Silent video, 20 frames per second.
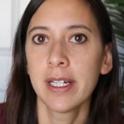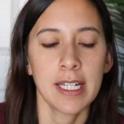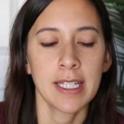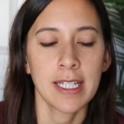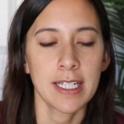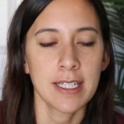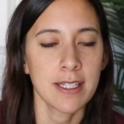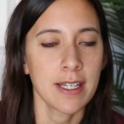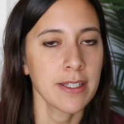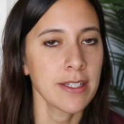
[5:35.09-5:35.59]
And
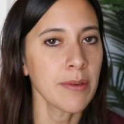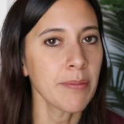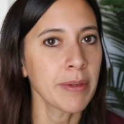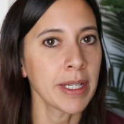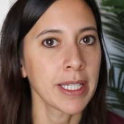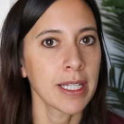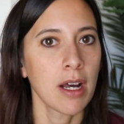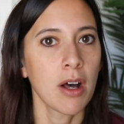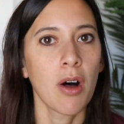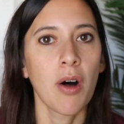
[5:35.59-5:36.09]
this doesn't
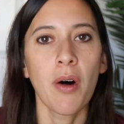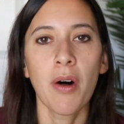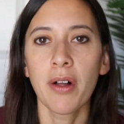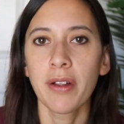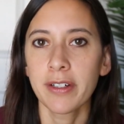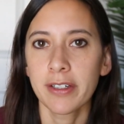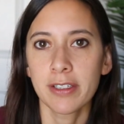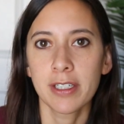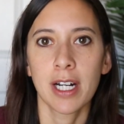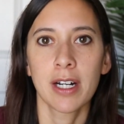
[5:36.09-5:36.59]
mean that all
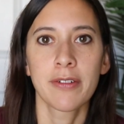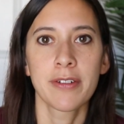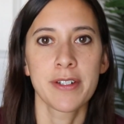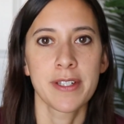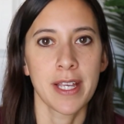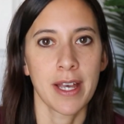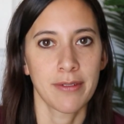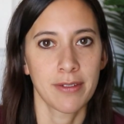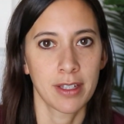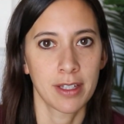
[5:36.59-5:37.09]
your covers
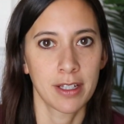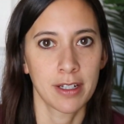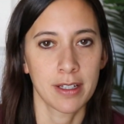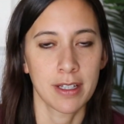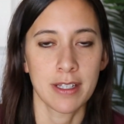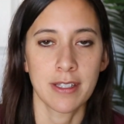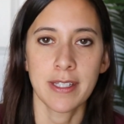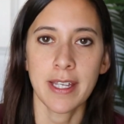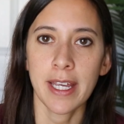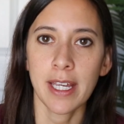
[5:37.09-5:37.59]
have to look
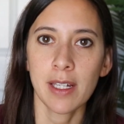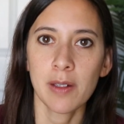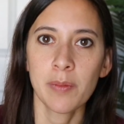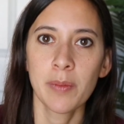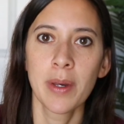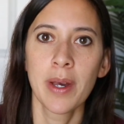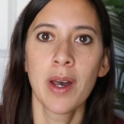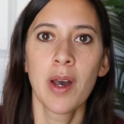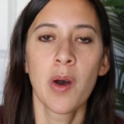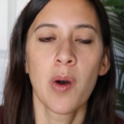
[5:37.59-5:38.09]
the same
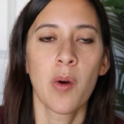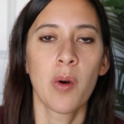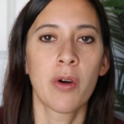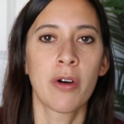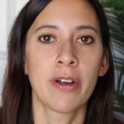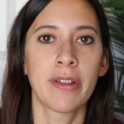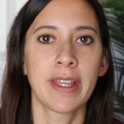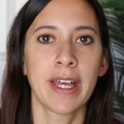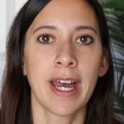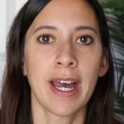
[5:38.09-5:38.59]

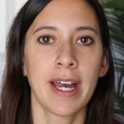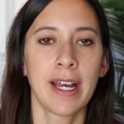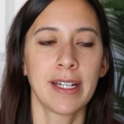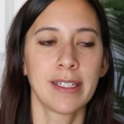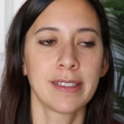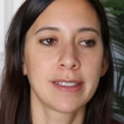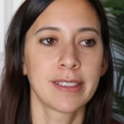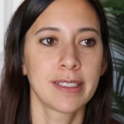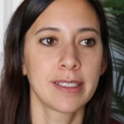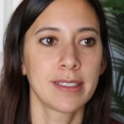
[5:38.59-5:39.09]
or
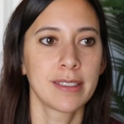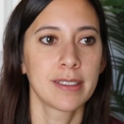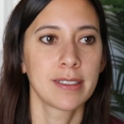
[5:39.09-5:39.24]
that